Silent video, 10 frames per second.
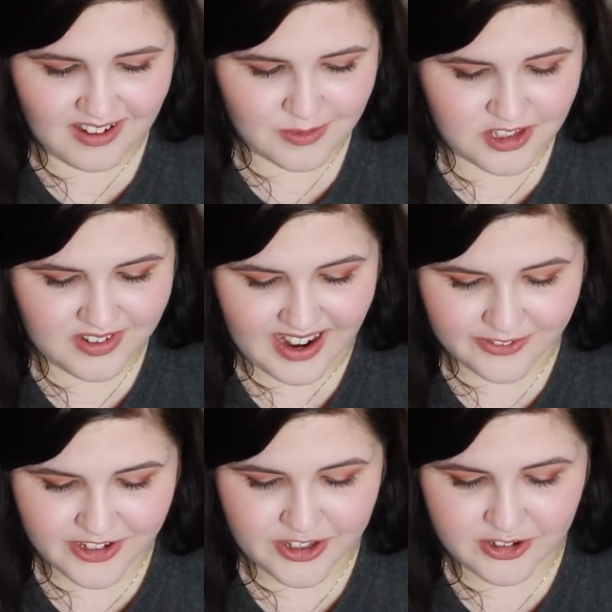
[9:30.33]
So
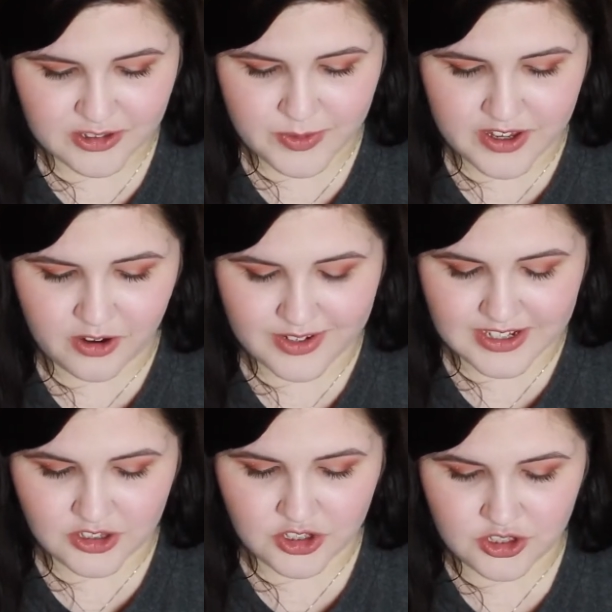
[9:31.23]
after those, we go
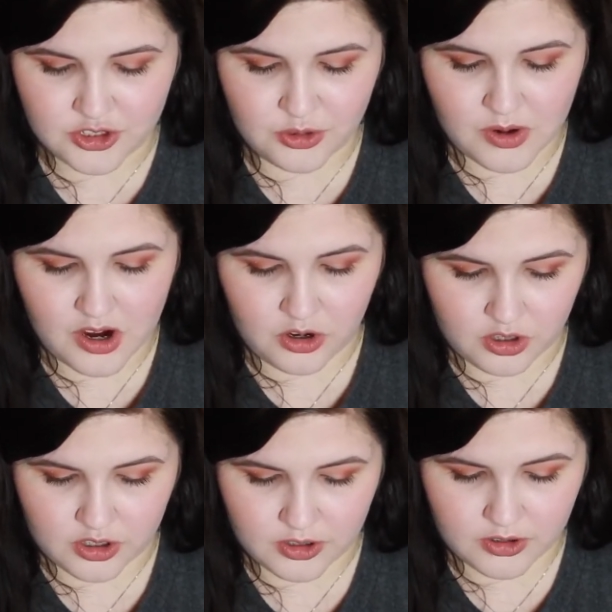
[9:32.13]
into
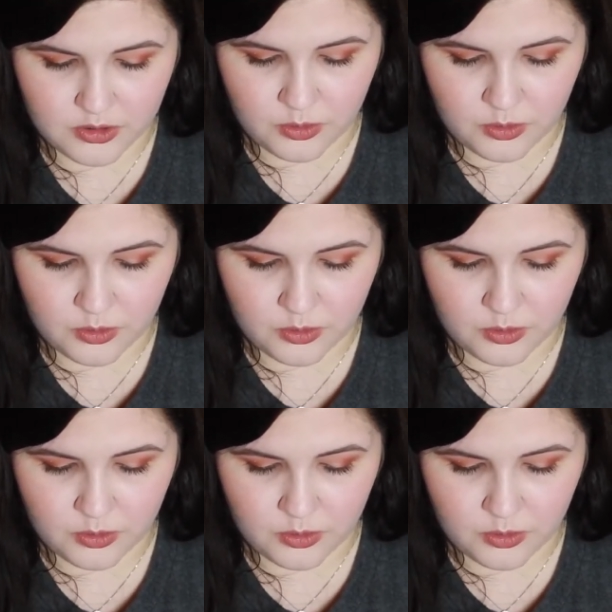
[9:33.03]
our